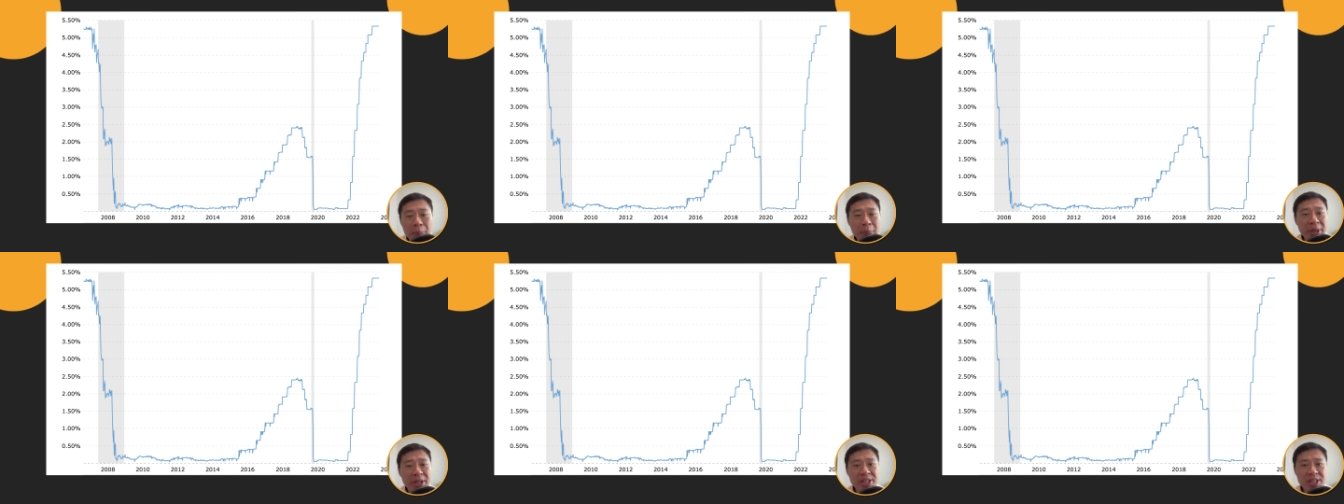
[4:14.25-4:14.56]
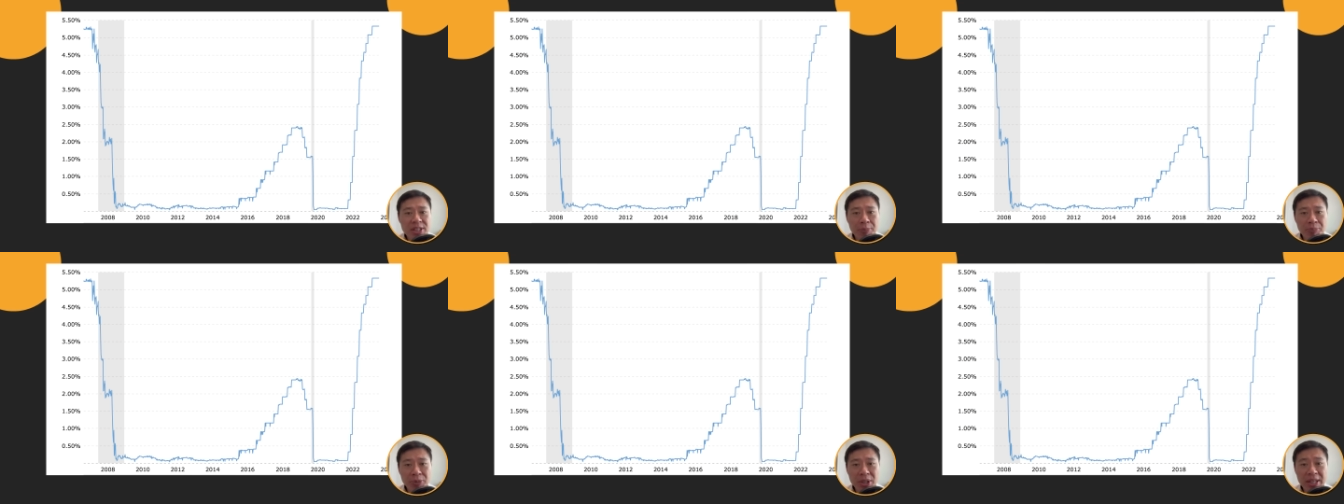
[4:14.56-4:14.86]
But there's
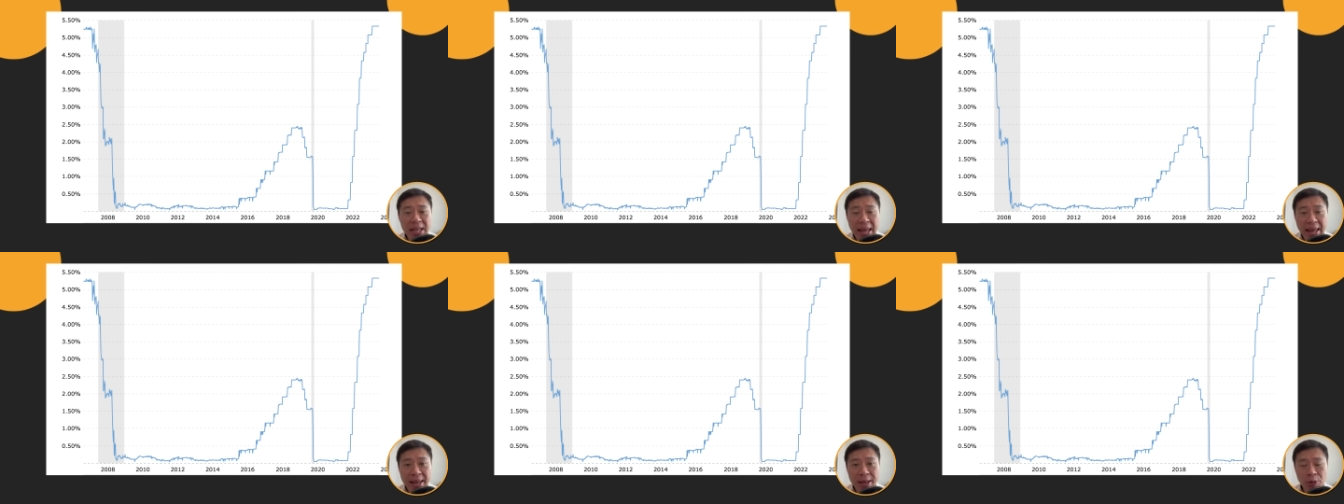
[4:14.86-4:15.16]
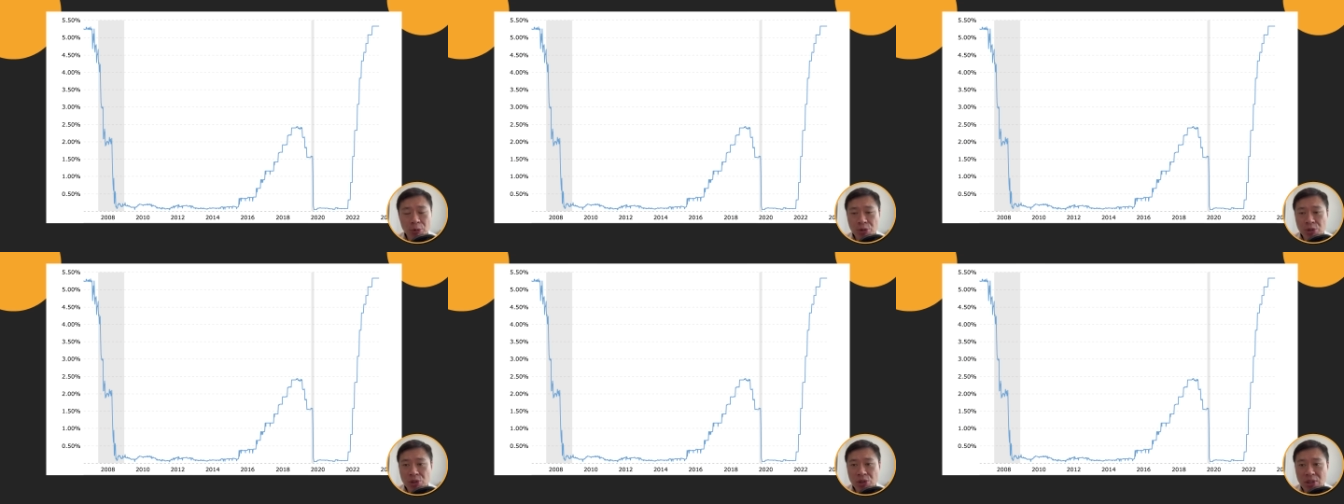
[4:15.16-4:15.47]
something
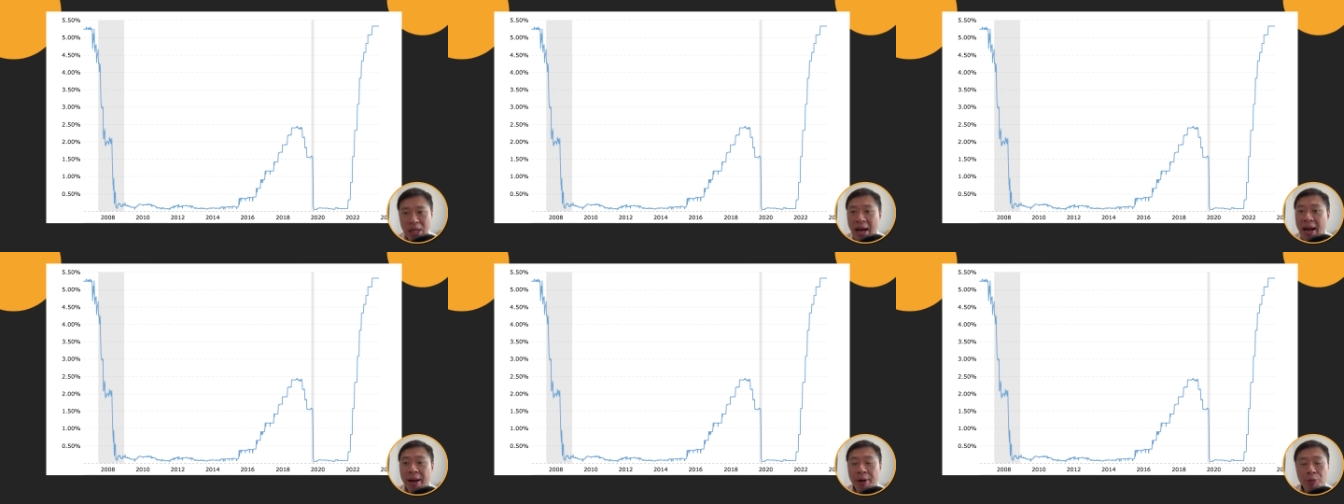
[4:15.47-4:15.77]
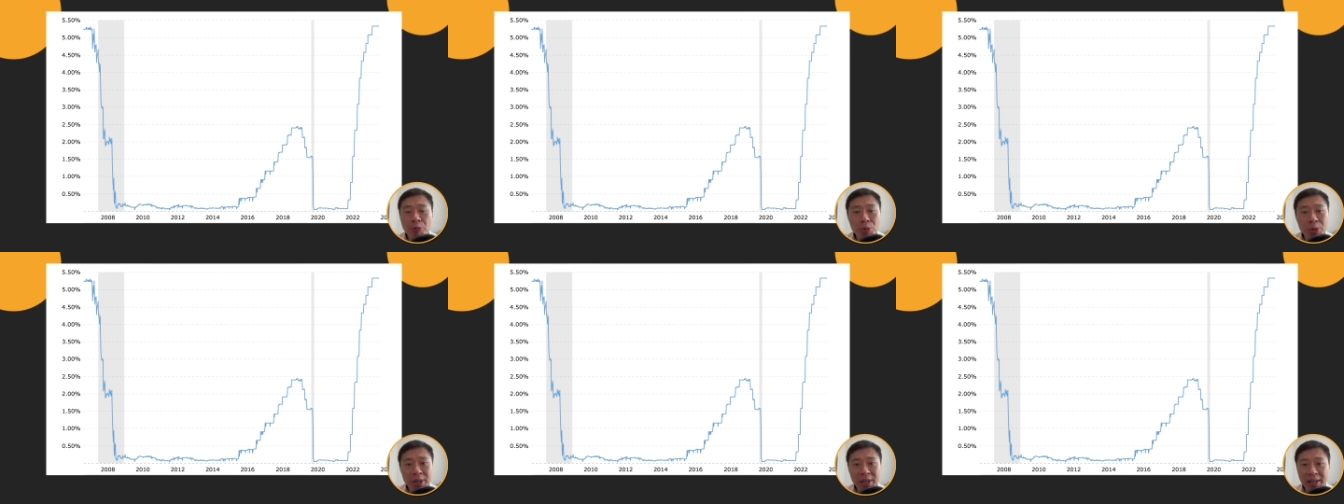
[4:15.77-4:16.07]
else I
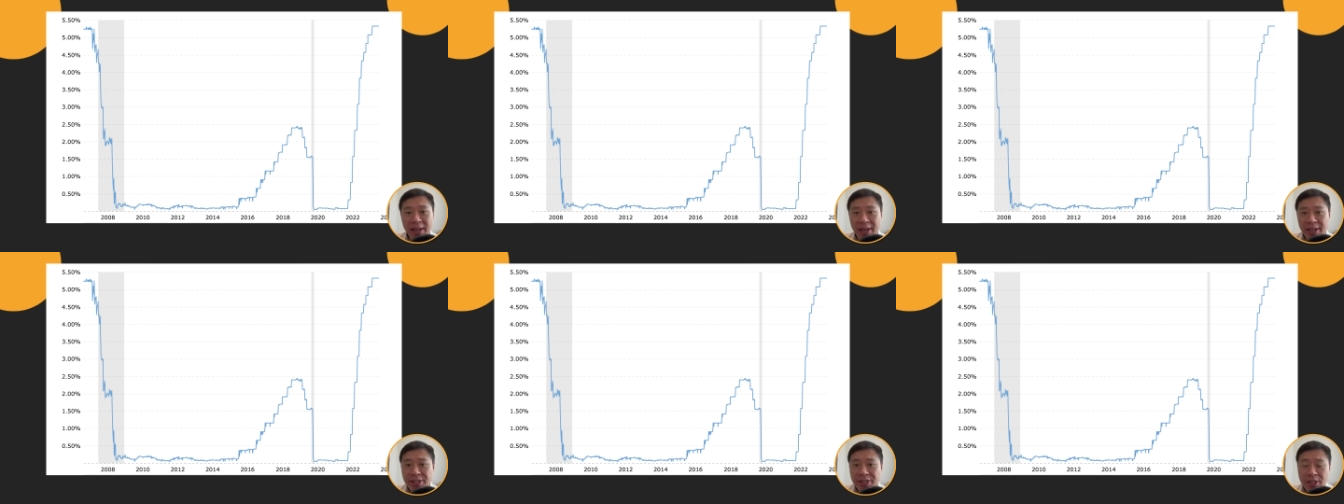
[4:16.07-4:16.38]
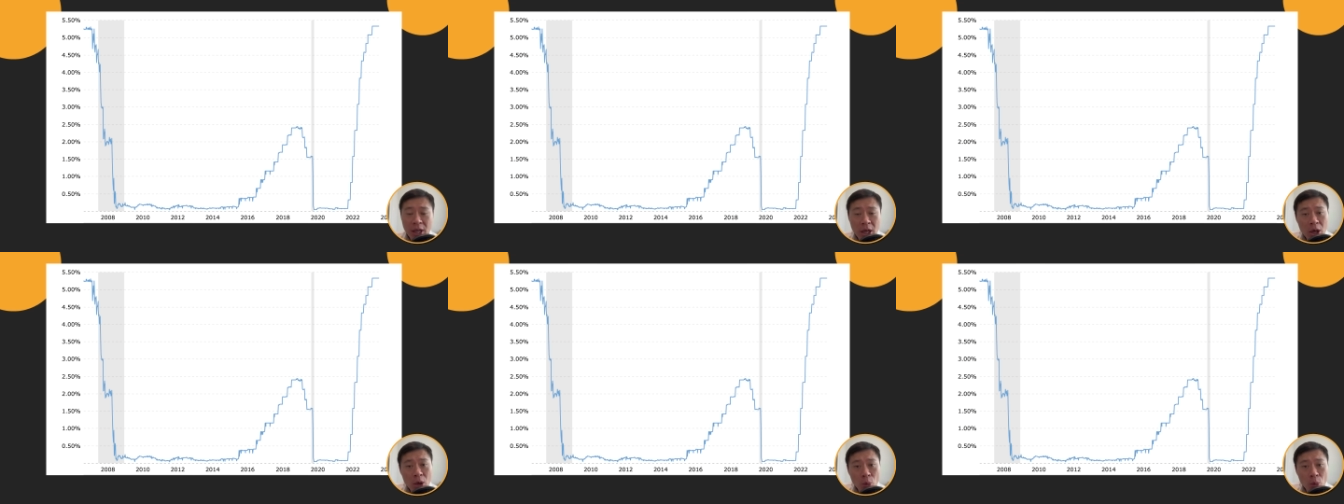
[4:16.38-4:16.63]
realized